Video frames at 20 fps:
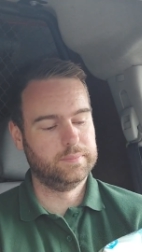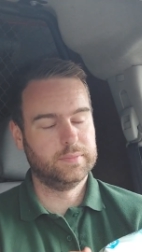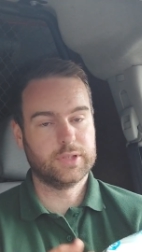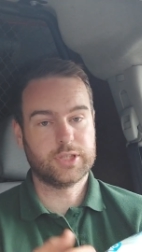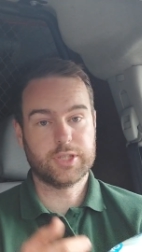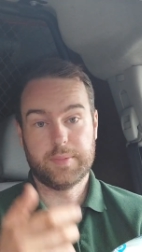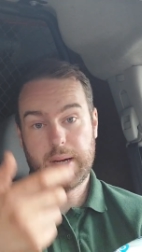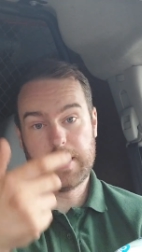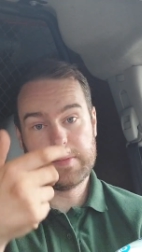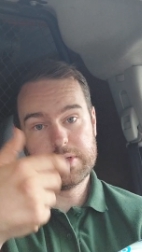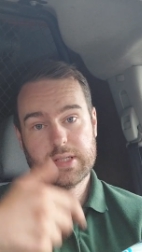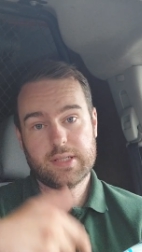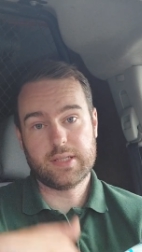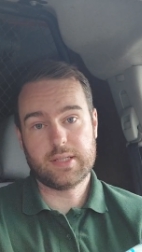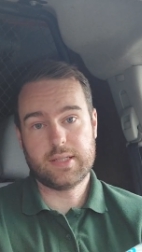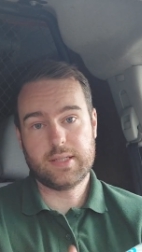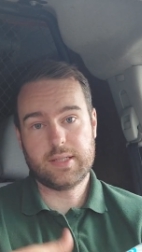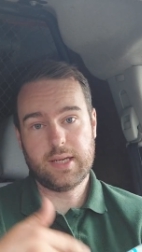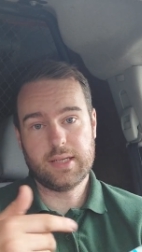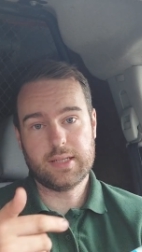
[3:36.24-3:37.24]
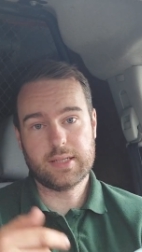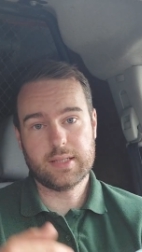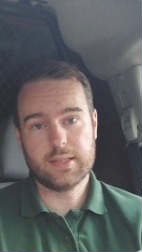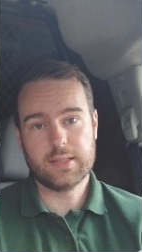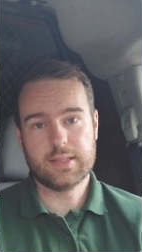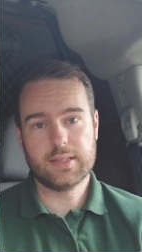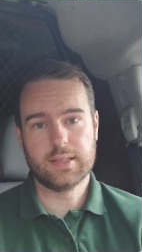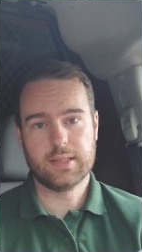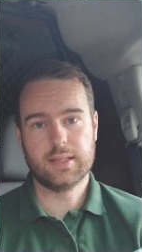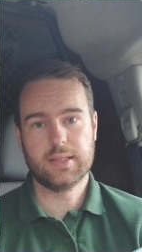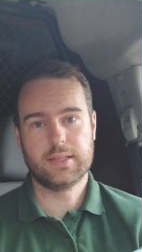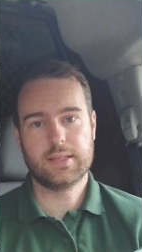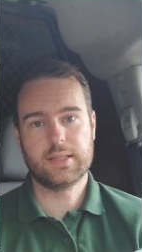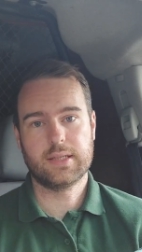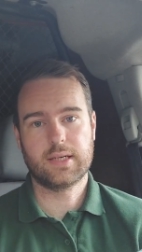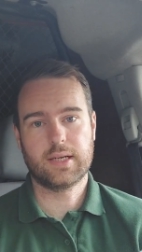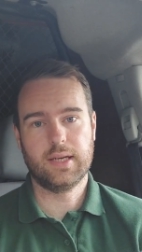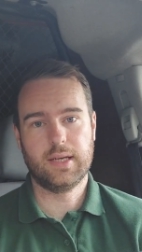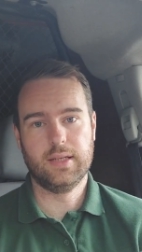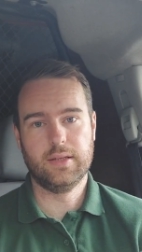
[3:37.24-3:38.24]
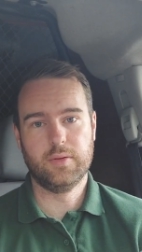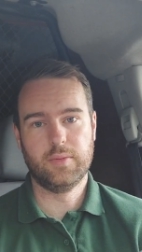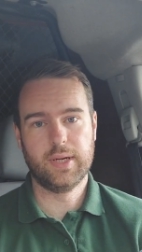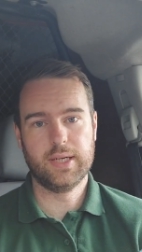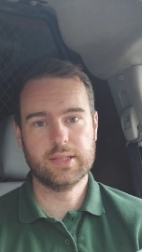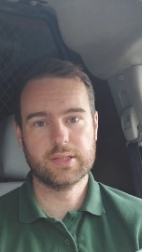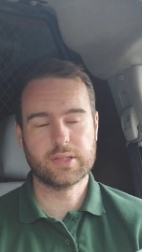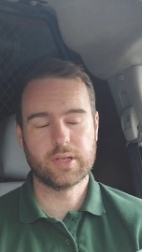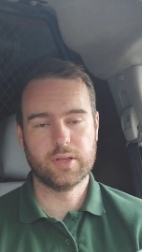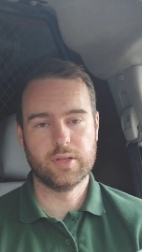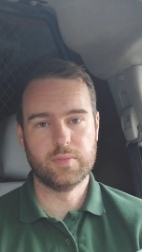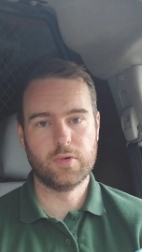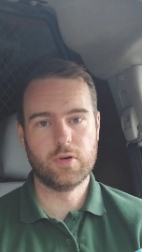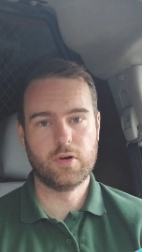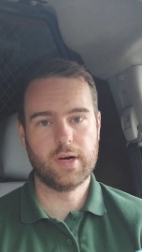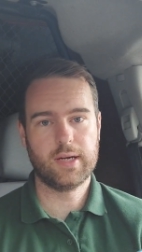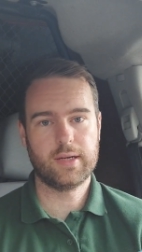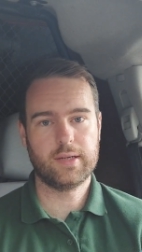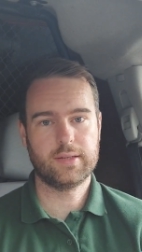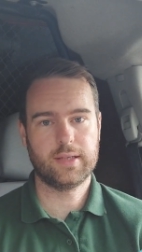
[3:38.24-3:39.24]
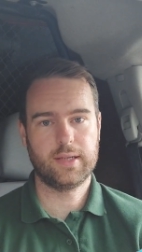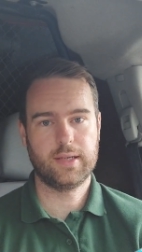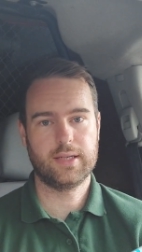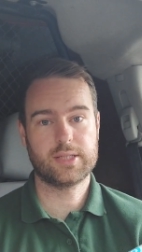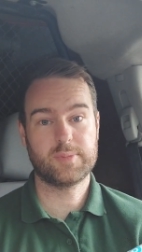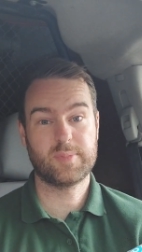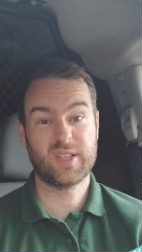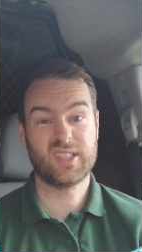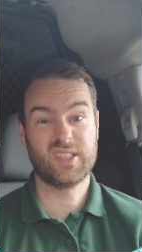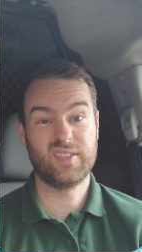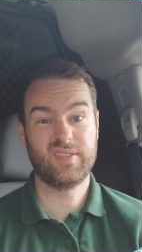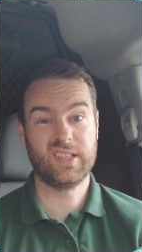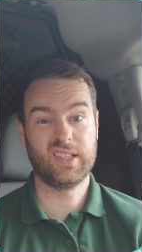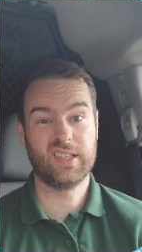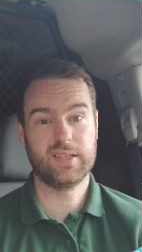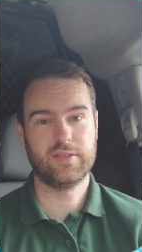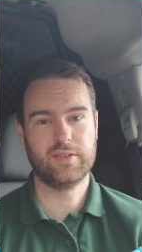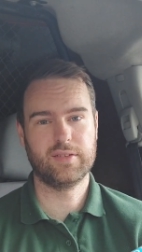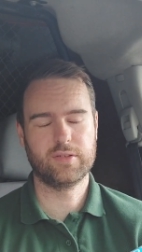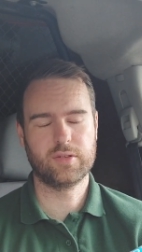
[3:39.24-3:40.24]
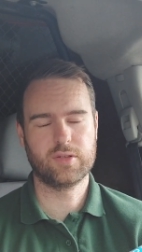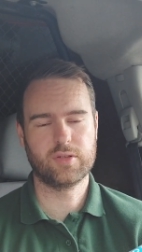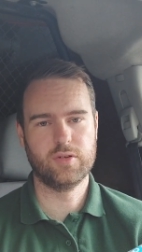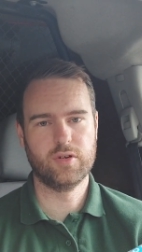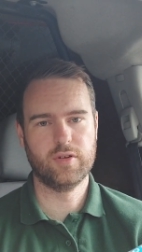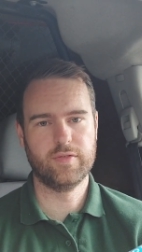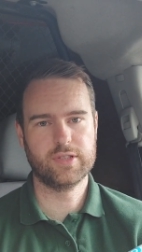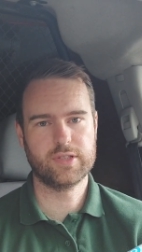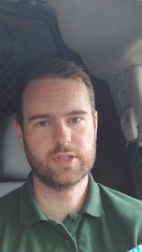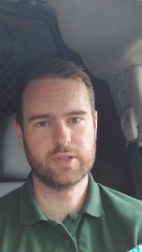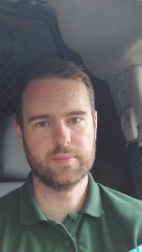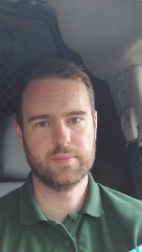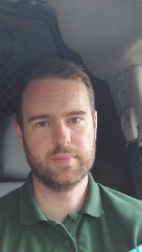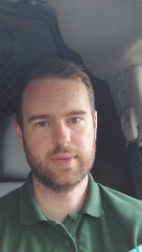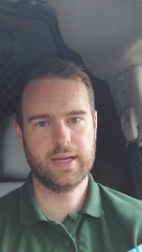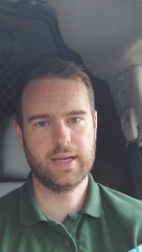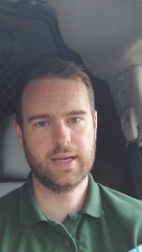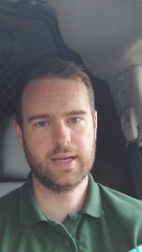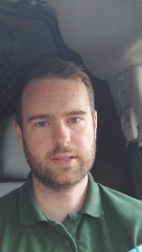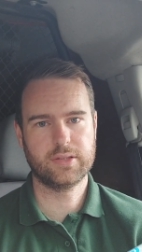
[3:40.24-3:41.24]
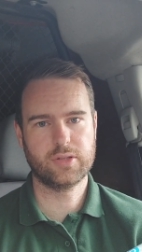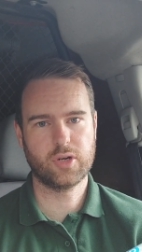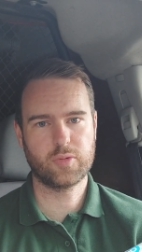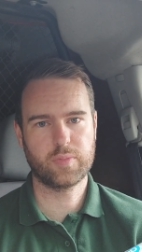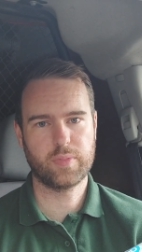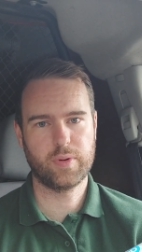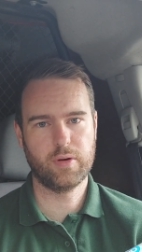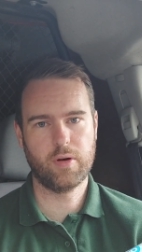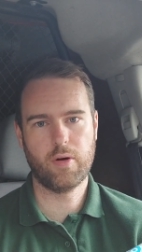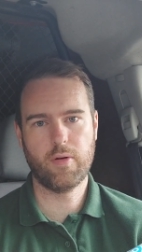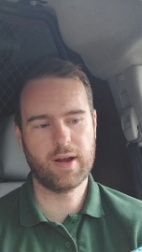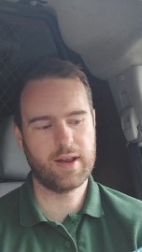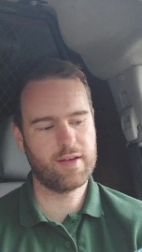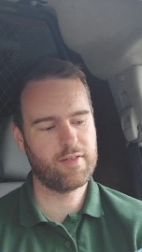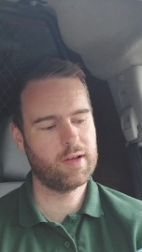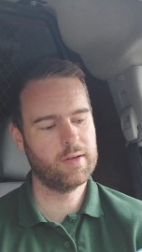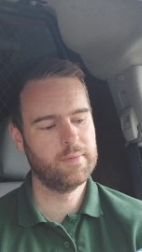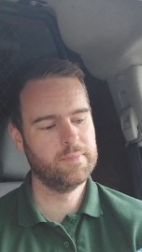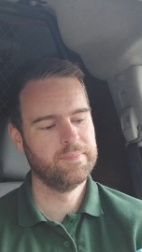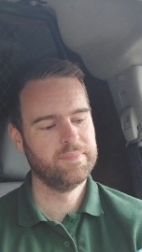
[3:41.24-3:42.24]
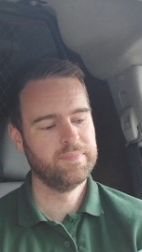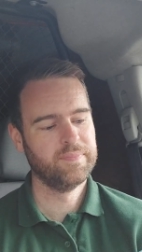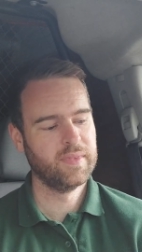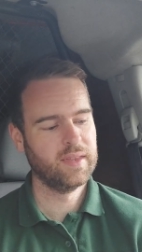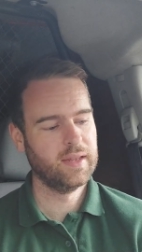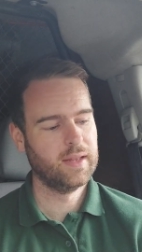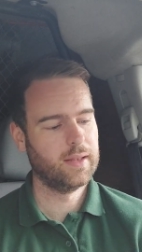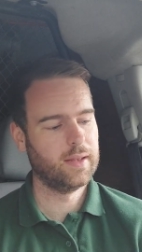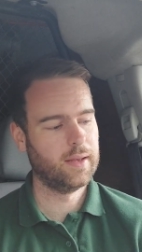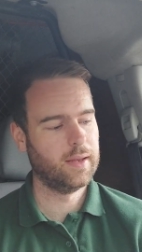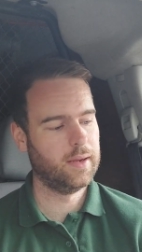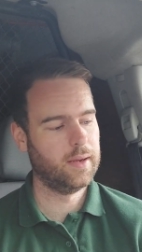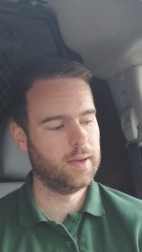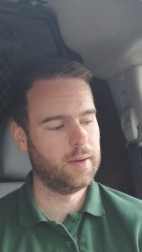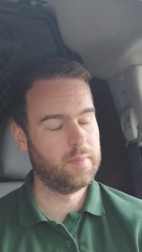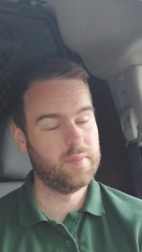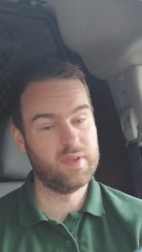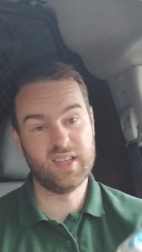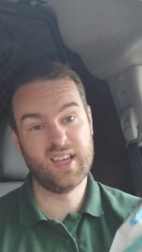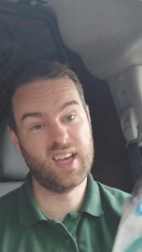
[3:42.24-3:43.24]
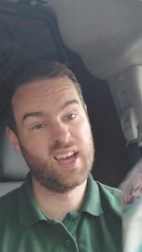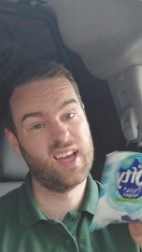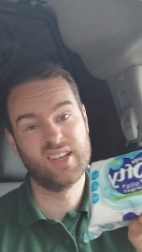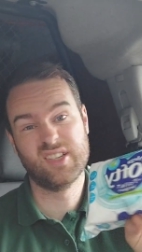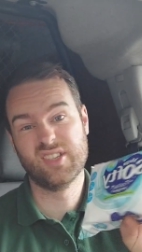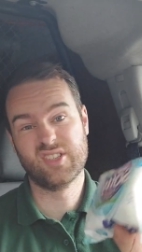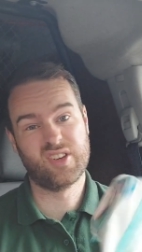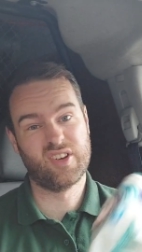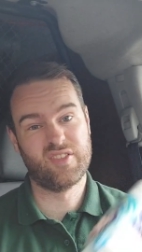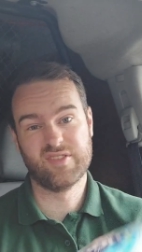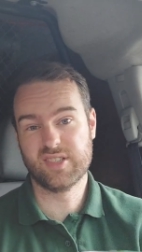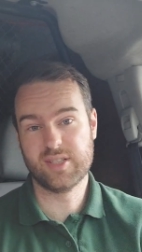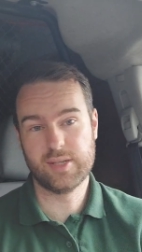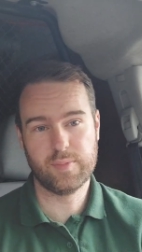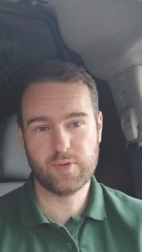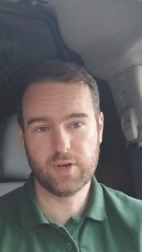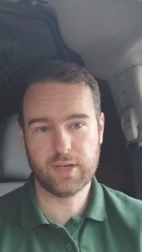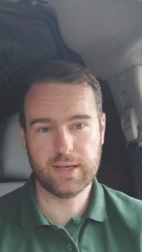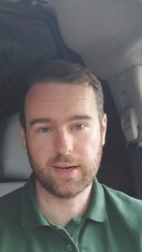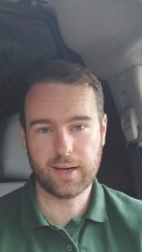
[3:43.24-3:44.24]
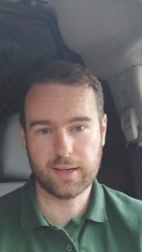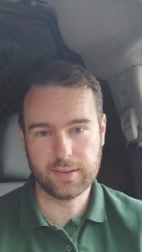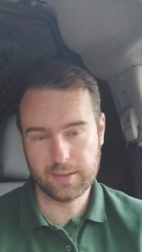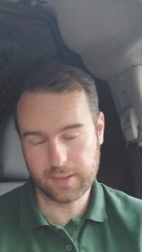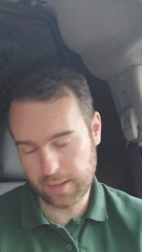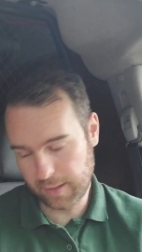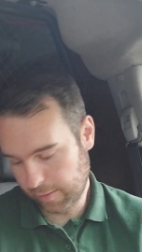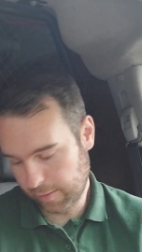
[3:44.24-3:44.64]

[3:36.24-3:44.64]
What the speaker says: sometimes it's decent to clean the wheels on the mower, especially if you go over some dog poo or whatever. Yeah, just obviously pretty handy to